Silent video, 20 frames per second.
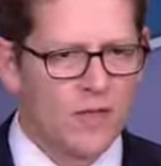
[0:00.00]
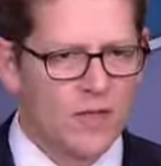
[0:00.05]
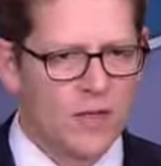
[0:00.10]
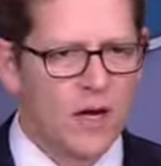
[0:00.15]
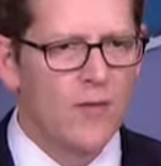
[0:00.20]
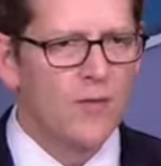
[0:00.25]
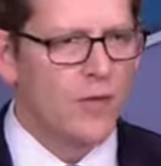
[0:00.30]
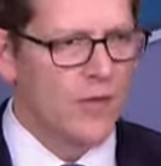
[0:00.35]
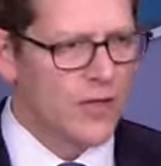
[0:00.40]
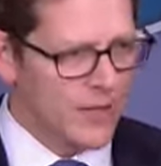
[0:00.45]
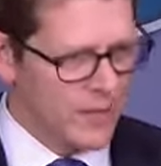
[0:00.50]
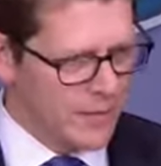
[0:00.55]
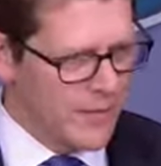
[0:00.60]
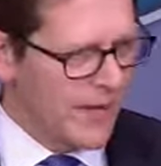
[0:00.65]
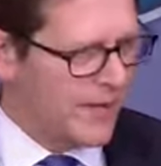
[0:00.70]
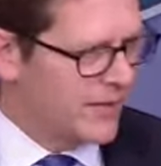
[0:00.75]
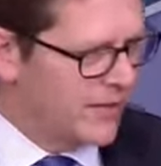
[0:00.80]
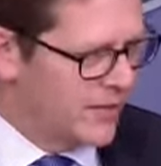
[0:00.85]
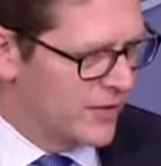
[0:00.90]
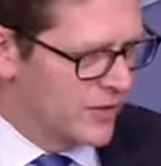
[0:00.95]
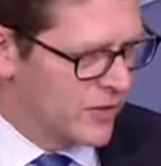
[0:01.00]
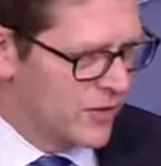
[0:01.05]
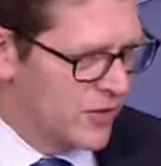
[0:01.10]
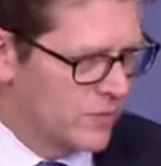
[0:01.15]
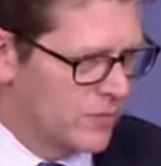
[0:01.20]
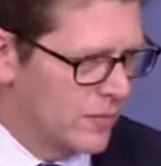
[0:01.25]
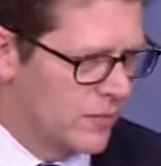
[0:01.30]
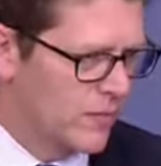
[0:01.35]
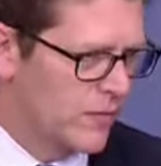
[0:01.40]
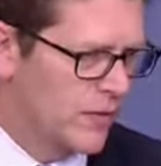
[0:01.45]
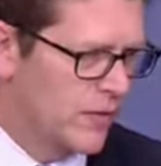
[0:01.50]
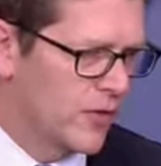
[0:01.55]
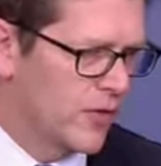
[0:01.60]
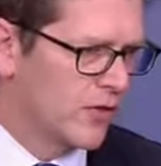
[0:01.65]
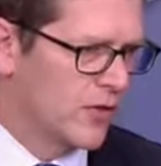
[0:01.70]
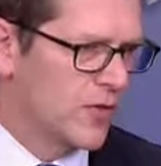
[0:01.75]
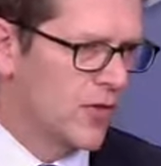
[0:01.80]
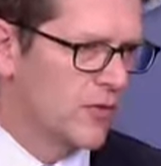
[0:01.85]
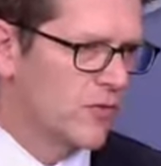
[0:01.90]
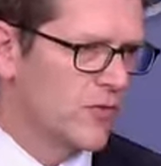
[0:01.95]
governing mechanism for
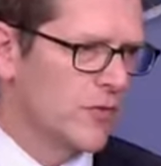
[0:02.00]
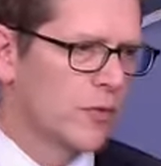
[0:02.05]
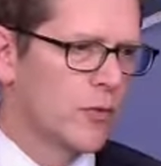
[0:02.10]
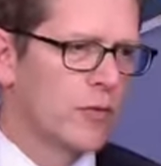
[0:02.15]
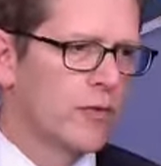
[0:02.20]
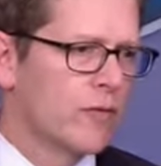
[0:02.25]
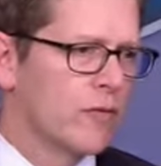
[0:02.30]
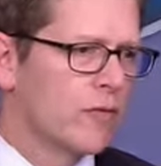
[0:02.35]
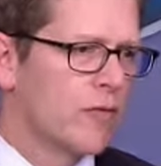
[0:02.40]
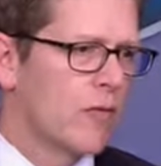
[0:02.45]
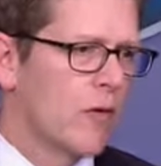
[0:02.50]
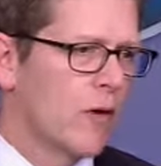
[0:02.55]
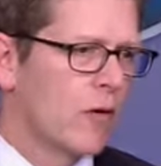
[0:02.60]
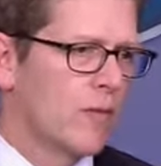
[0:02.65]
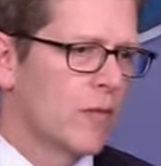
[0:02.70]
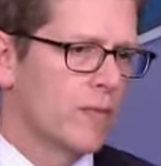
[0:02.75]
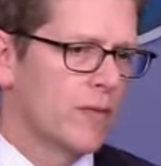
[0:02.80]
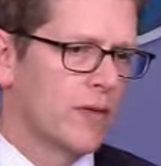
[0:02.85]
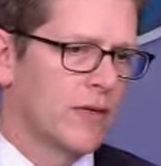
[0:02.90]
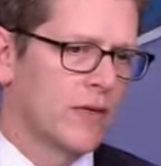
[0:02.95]
this country moving forward,